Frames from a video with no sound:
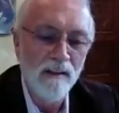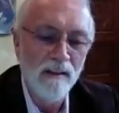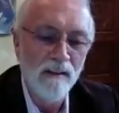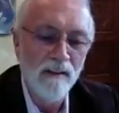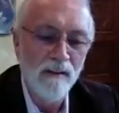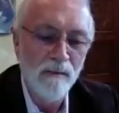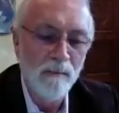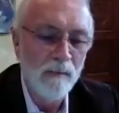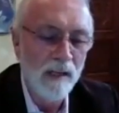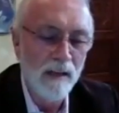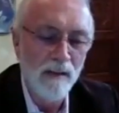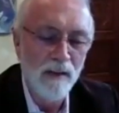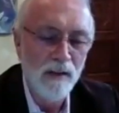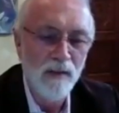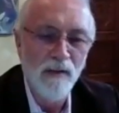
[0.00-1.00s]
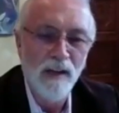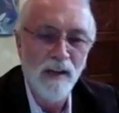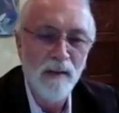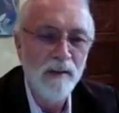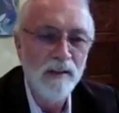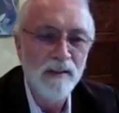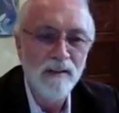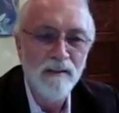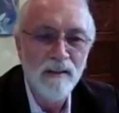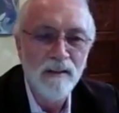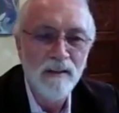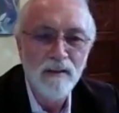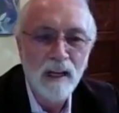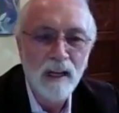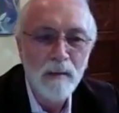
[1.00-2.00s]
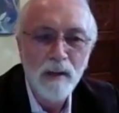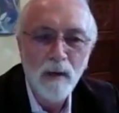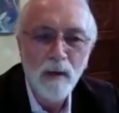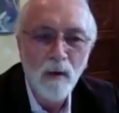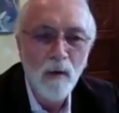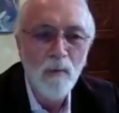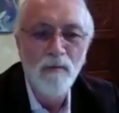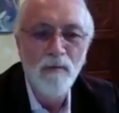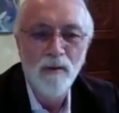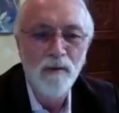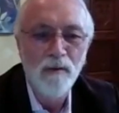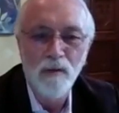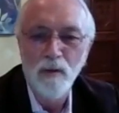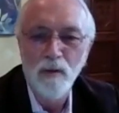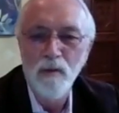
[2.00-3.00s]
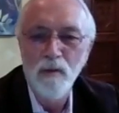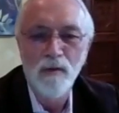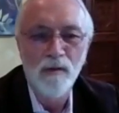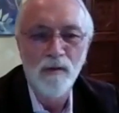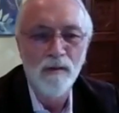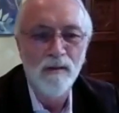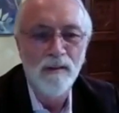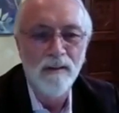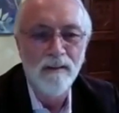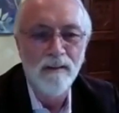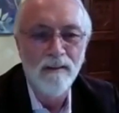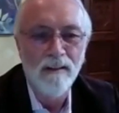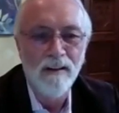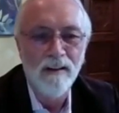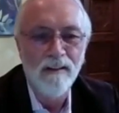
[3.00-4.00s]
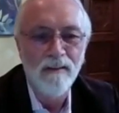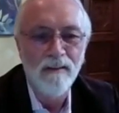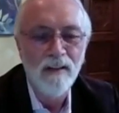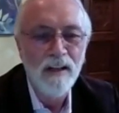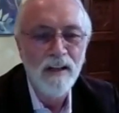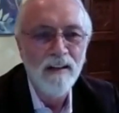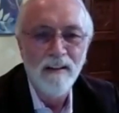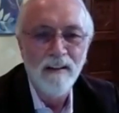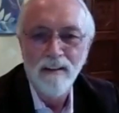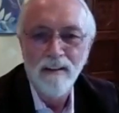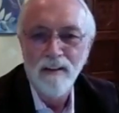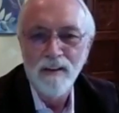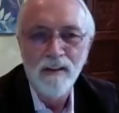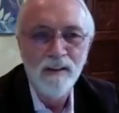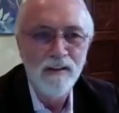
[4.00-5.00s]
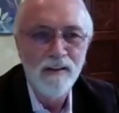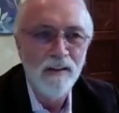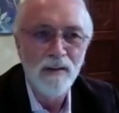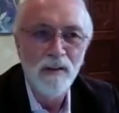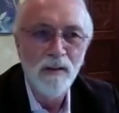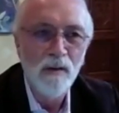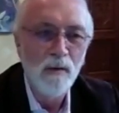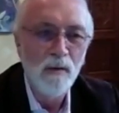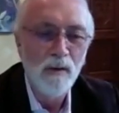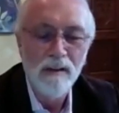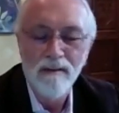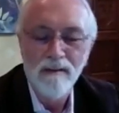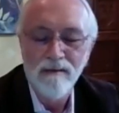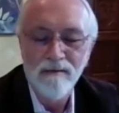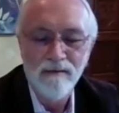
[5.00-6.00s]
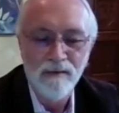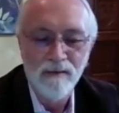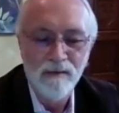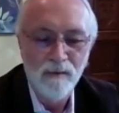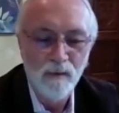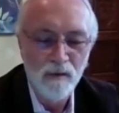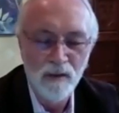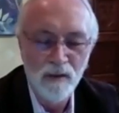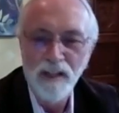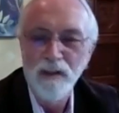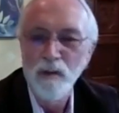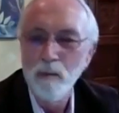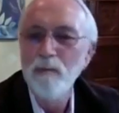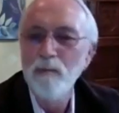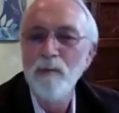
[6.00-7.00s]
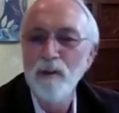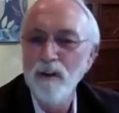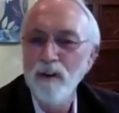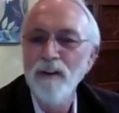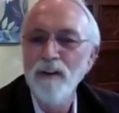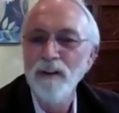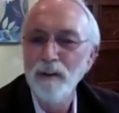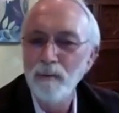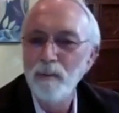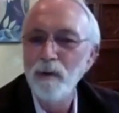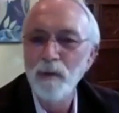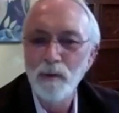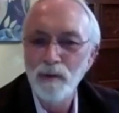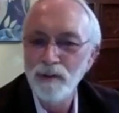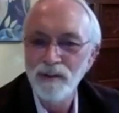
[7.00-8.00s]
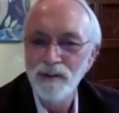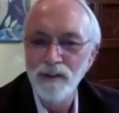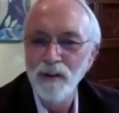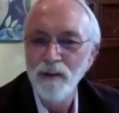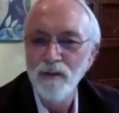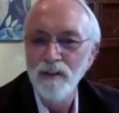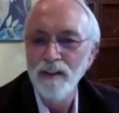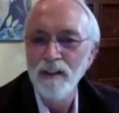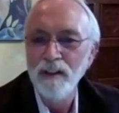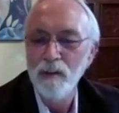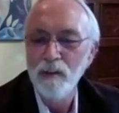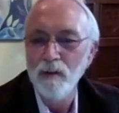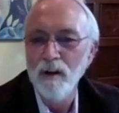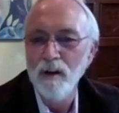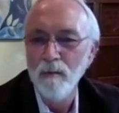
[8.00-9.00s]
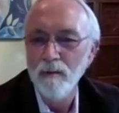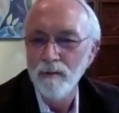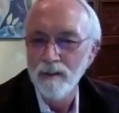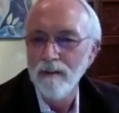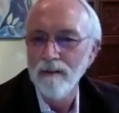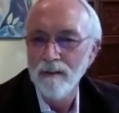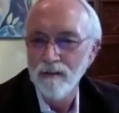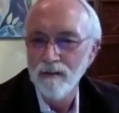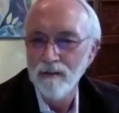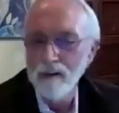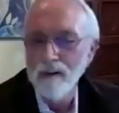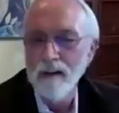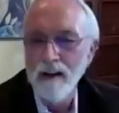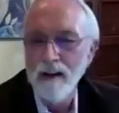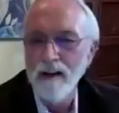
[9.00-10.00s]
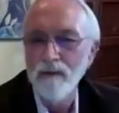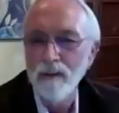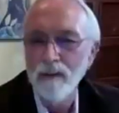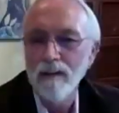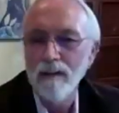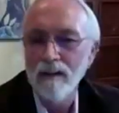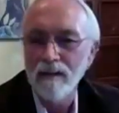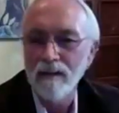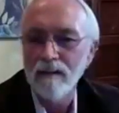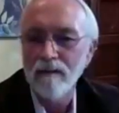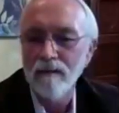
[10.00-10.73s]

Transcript: many of these families, there's got to be hope for the future. And there's no single pronged approach to solving these problems. There's a lot of different things